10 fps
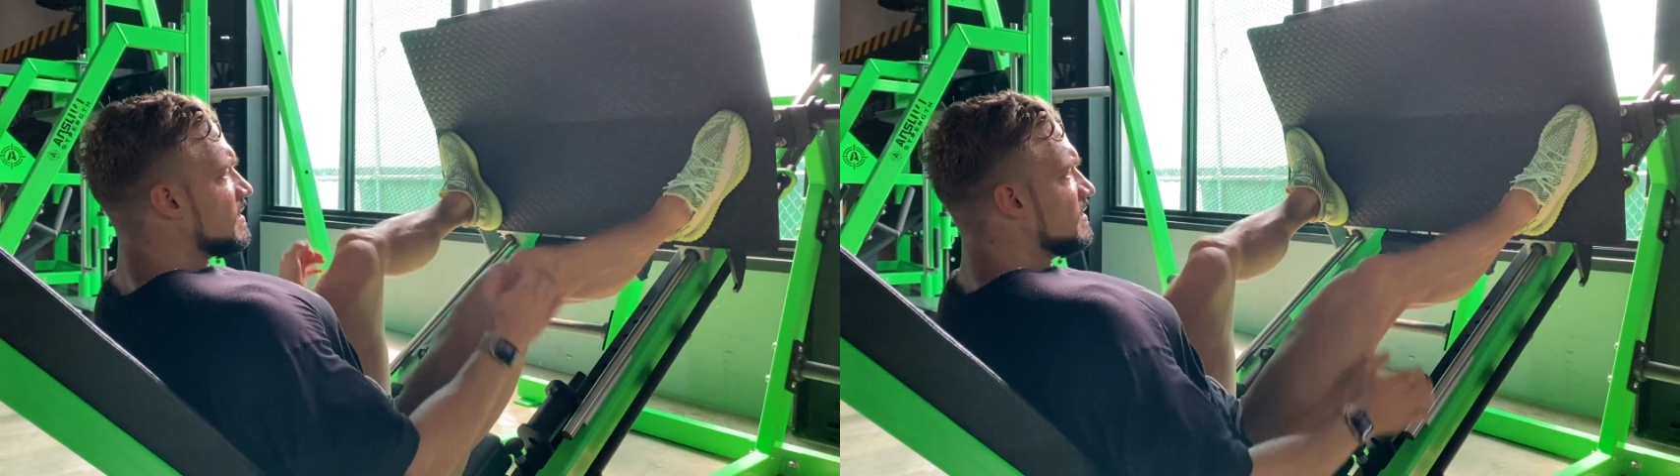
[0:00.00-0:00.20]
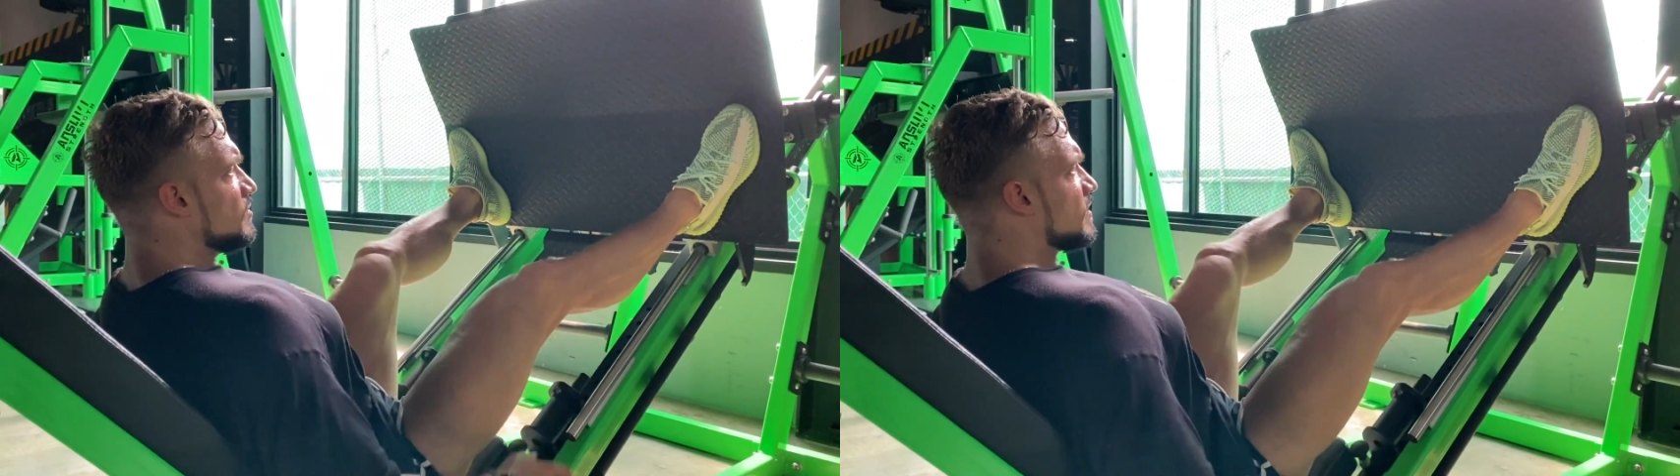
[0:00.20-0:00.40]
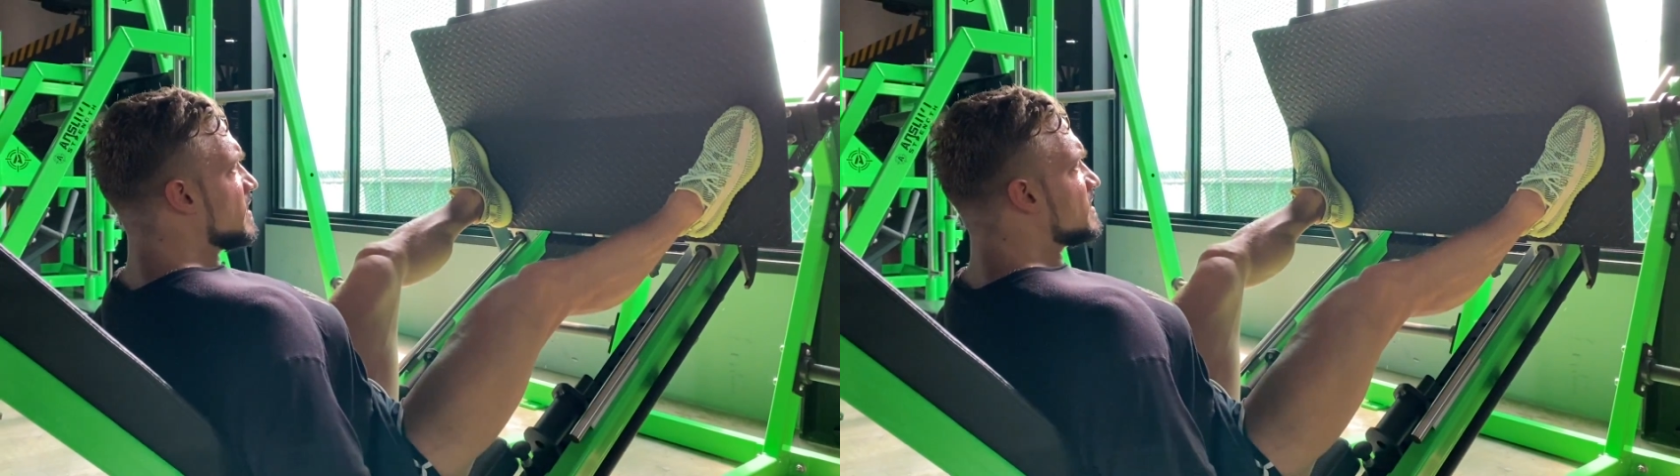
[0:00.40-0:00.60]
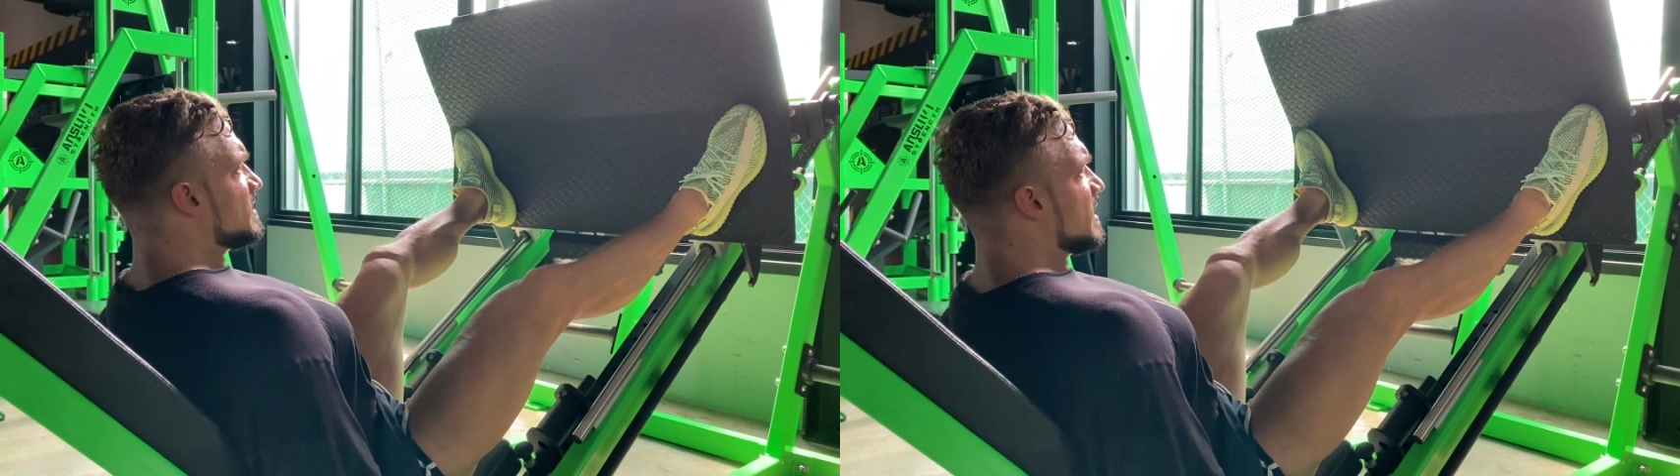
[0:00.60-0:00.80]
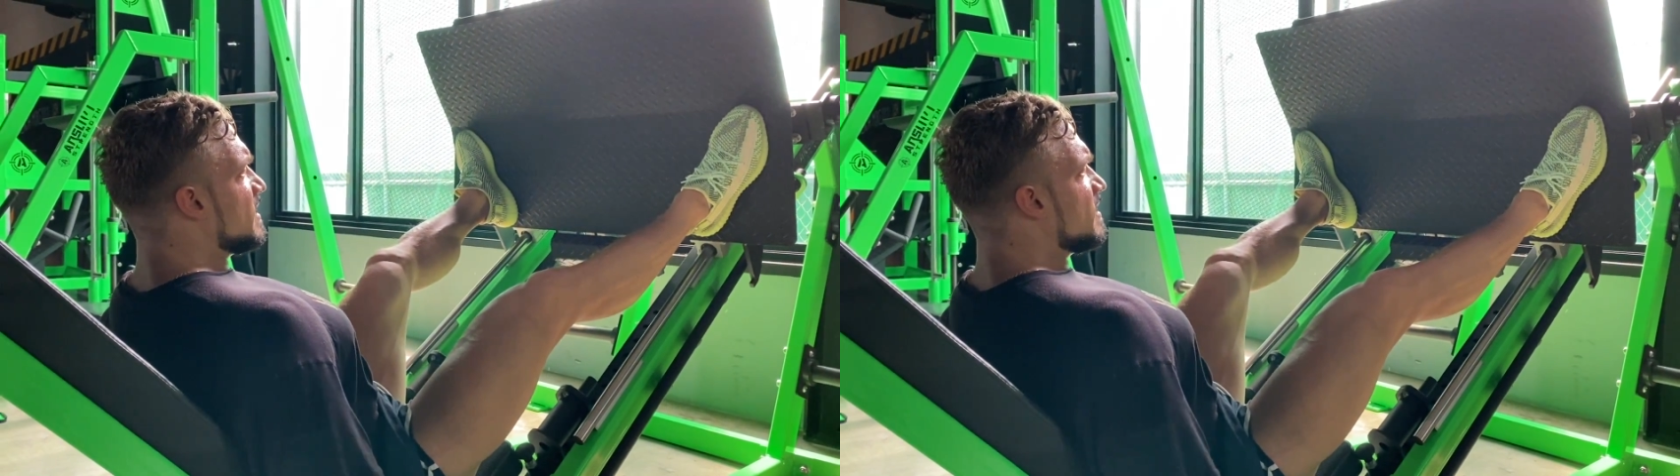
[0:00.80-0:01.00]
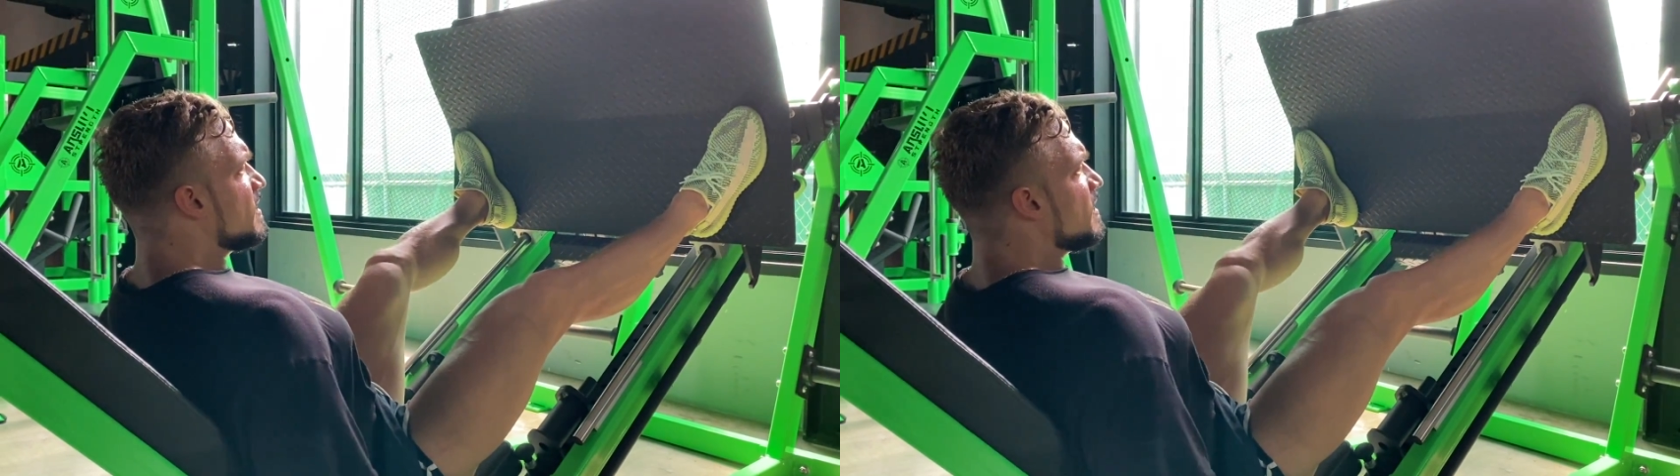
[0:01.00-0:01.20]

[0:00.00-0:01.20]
You can stay